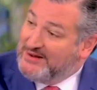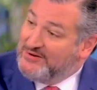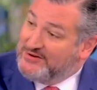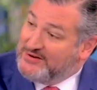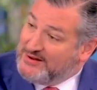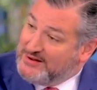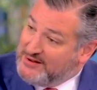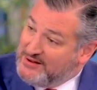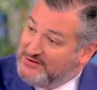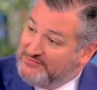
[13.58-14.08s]

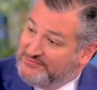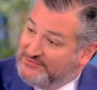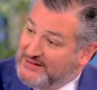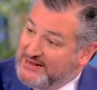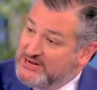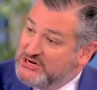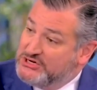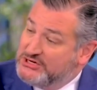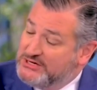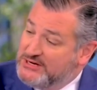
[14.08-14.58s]
In,
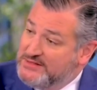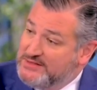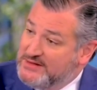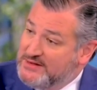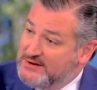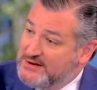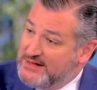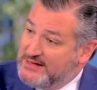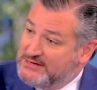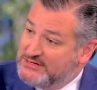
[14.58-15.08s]
inflation in
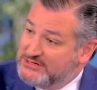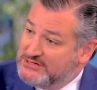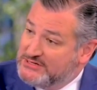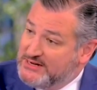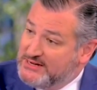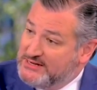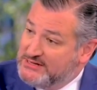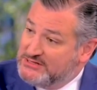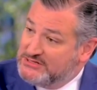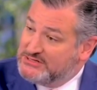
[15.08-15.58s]
the United
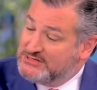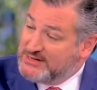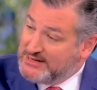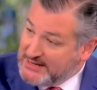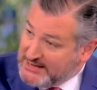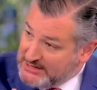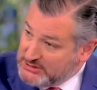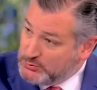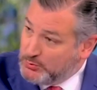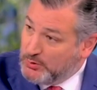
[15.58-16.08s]
States
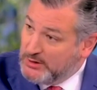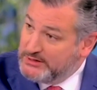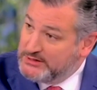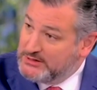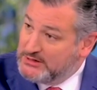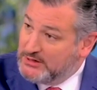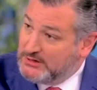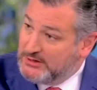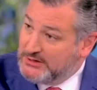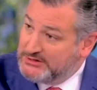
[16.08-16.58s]
has
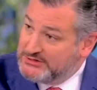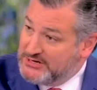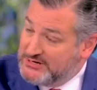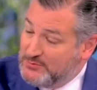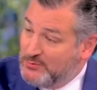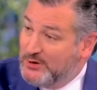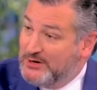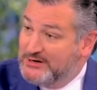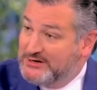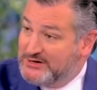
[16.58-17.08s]
one cause
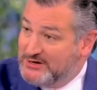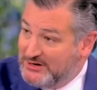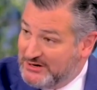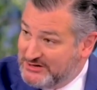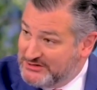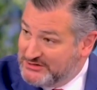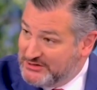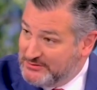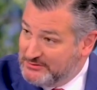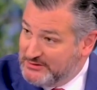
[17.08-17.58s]
and one
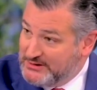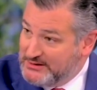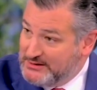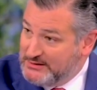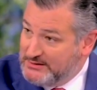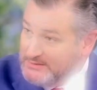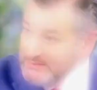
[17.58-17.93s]
cause only.